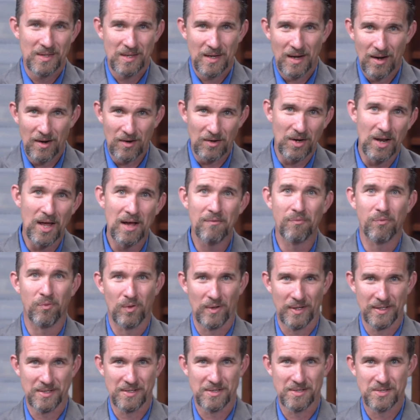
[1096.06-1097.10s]
our loved
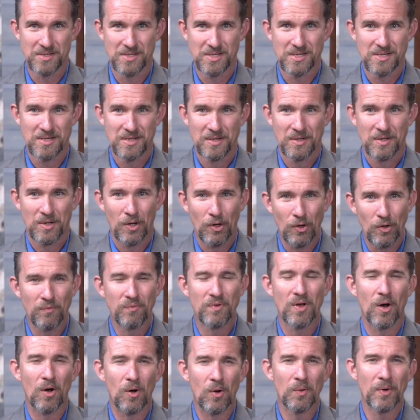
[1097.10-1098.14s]
ones who've
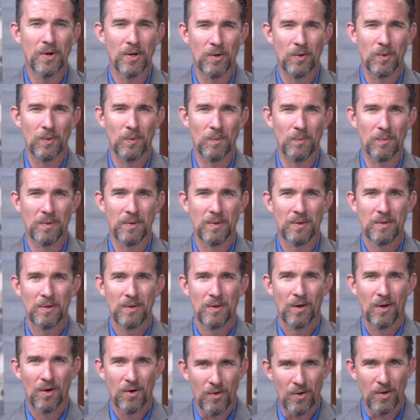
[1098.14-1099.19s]
gone on
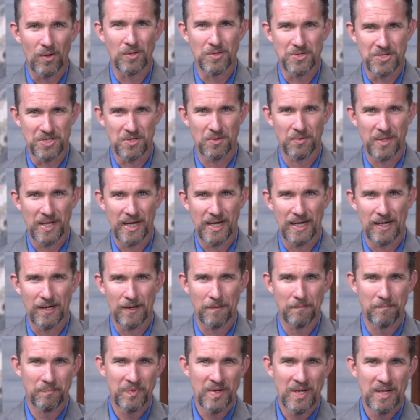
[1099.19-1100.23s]
are also
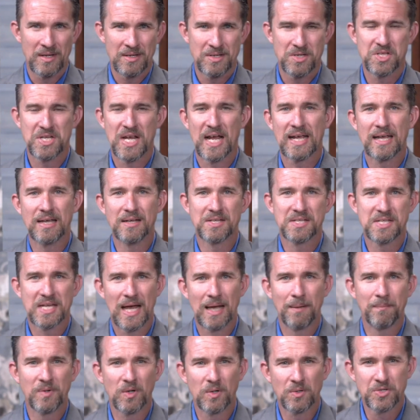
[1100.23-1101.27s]
there. 2
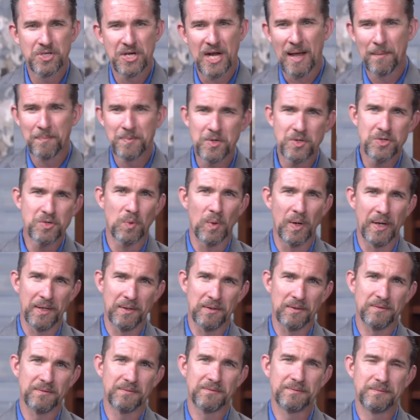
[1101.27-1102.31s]
Samuel chapter
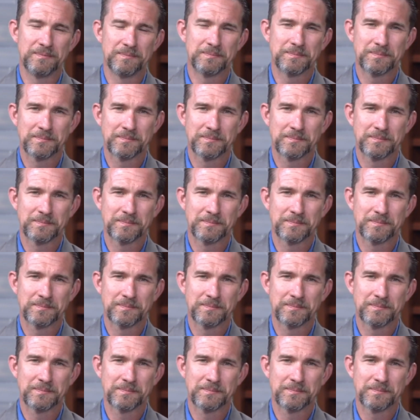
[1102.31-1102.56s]
12,